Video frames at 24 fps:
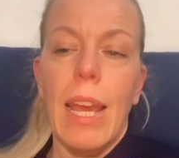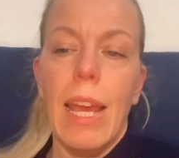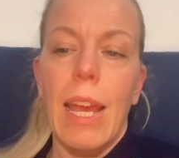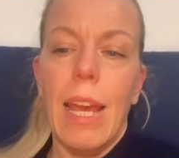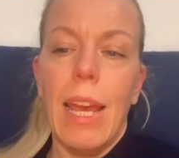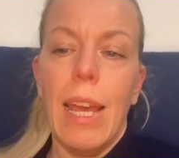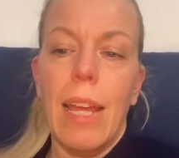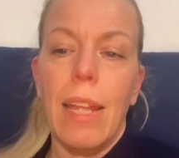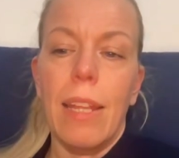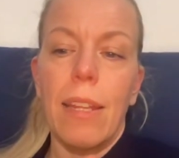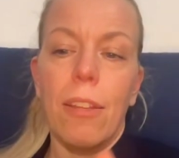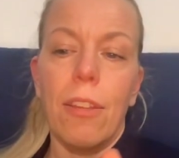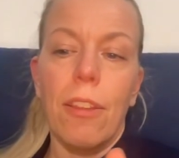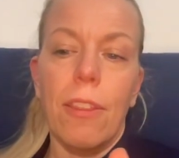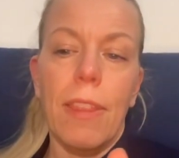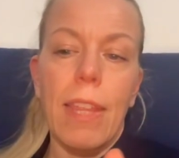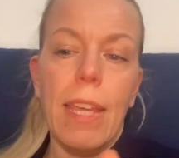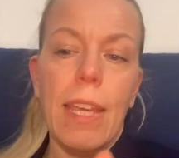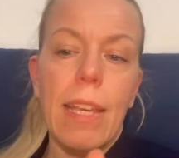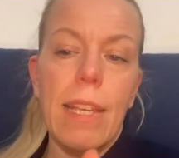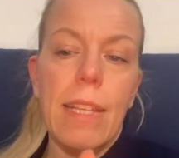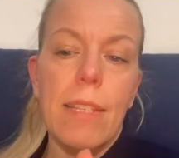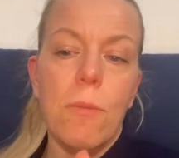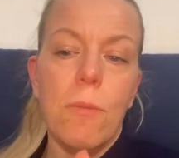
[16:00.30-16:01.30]
And the
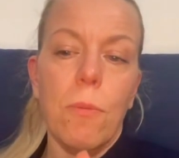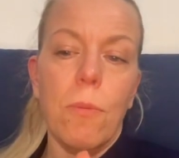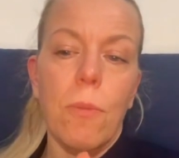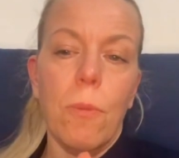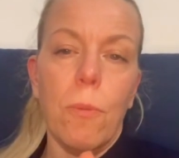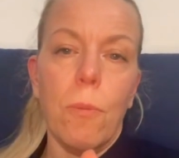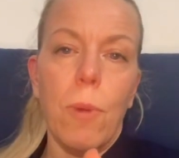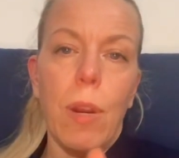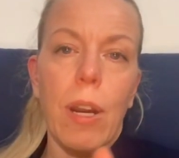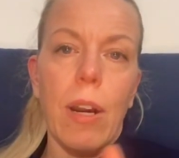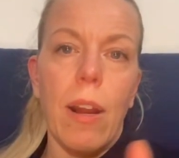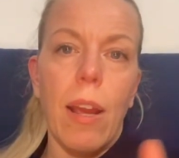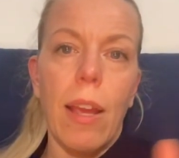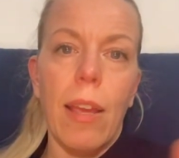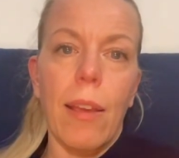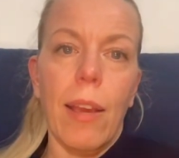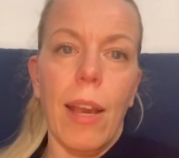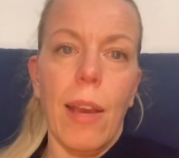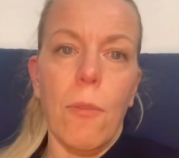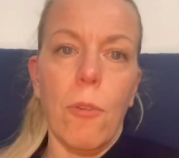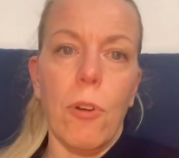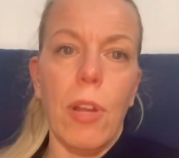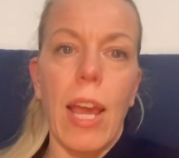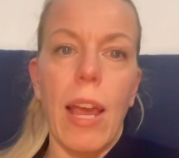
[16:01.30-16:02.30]
thing is where I
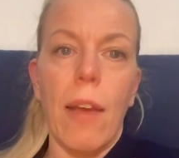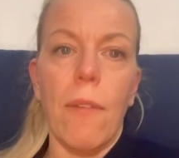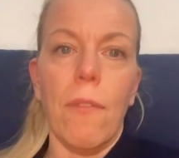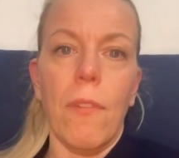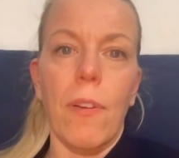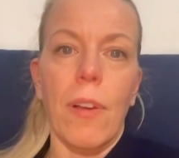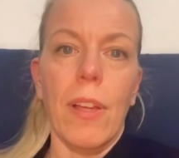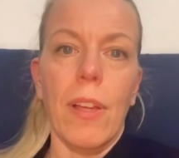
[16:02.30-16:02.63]
would have